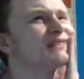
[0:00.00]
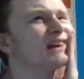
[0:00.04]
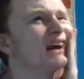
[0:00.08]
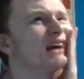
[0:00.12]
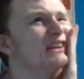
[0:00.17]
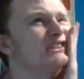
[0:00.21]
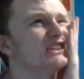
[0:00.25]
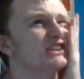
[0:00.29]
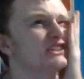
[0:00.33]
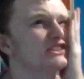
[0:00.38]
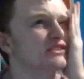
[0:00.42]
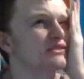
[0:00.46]

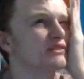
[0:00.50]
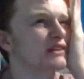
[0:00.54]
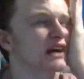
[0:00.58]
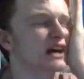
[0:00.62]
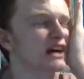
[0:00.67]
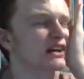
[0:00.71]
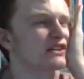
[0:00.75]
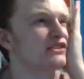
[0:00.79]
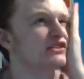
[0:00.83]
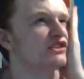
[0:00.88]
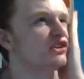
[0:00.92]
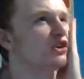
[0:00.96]
AJ's only
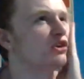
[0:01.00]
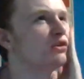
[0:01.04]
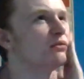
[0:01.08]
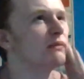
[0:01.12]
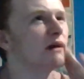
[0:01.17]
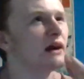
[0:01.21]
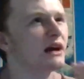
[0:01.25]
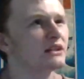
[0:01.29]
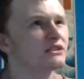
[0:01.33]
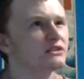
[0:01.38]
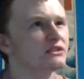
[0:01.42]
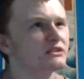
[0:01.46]
had two
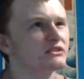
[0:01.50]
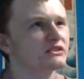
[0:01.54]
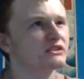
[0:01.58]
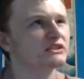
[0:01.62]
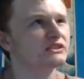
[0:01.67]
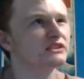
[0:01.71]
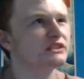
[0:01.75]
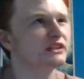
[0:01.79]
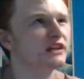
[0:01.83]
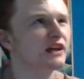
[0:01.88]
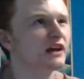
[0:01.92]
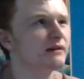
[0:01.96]
matches
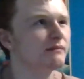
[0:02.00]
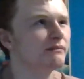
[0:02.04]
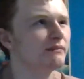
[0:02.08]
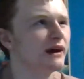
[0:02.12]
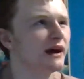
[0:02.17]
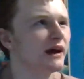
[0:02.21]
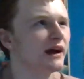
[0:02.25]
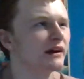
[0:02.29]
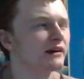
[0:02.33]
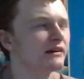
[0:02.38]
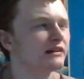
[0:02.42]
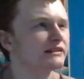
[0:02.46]
since he came
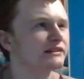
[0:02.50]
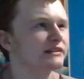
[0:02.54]
back, and